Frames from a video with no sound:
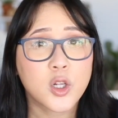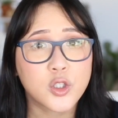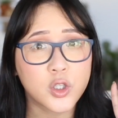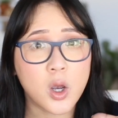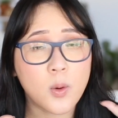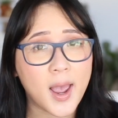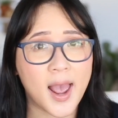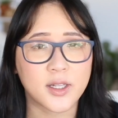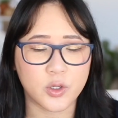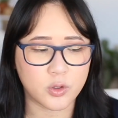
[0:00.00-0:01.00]
So
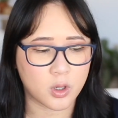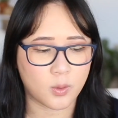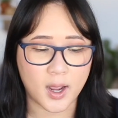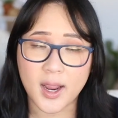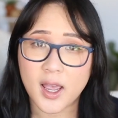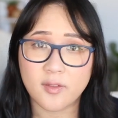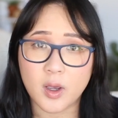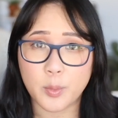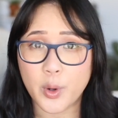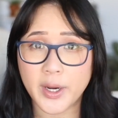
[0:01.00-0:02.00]
as you know, I have
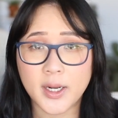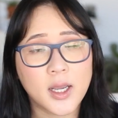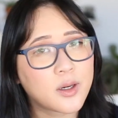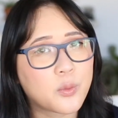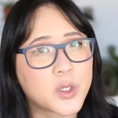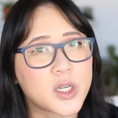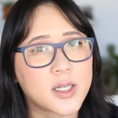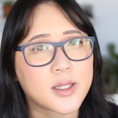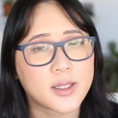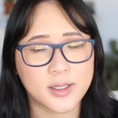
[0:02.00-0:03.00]
Point Hunt, which
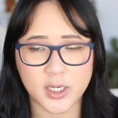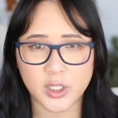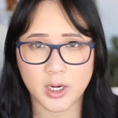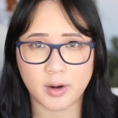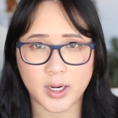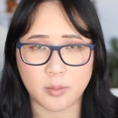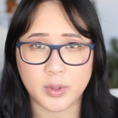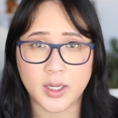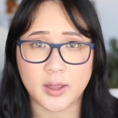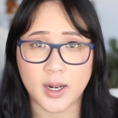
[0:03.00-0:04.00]
is the stationery
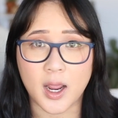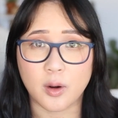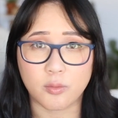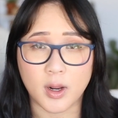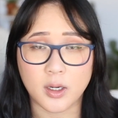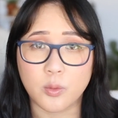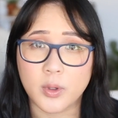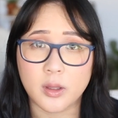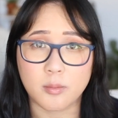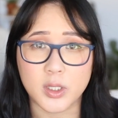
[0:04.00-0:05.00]
company that I run
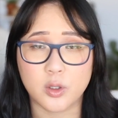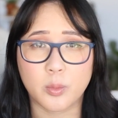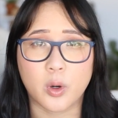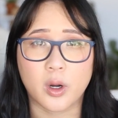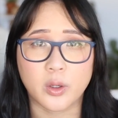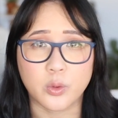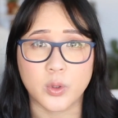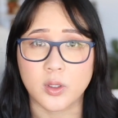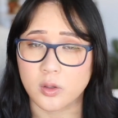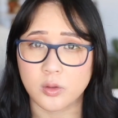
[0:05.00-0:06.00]
with Mister Poi,
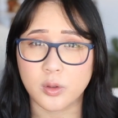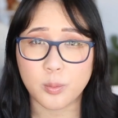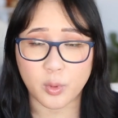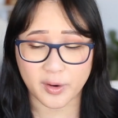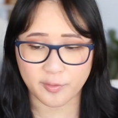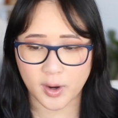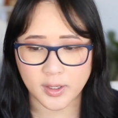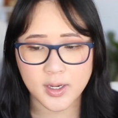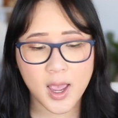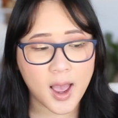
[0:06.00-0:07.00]
who is also the
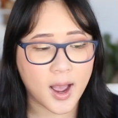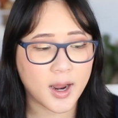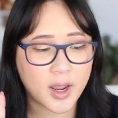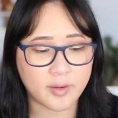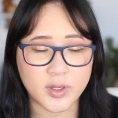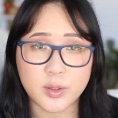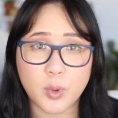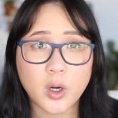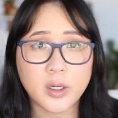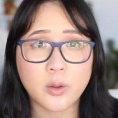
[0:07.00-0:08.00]
boyfriend. I have
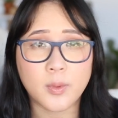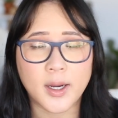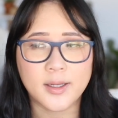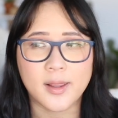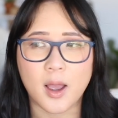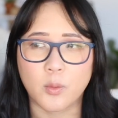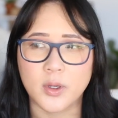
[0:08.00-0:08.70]
Spark on a White, that